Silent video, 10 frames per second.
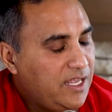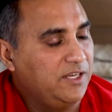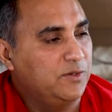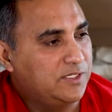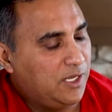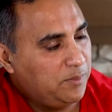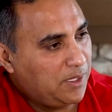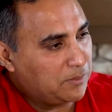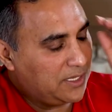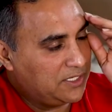Yeah, you were telling me.
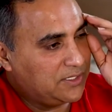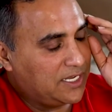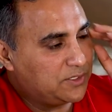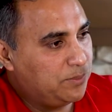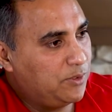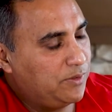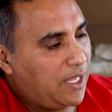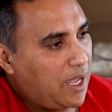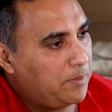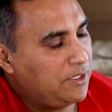I'm glad you guys are building that.
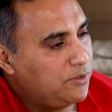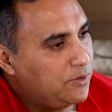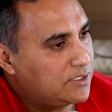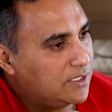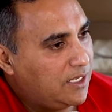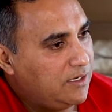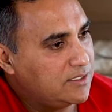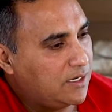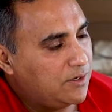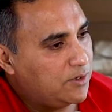How many units again is
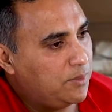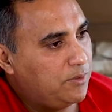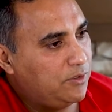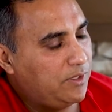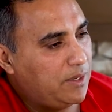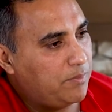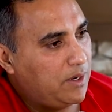that you're gonna build in that?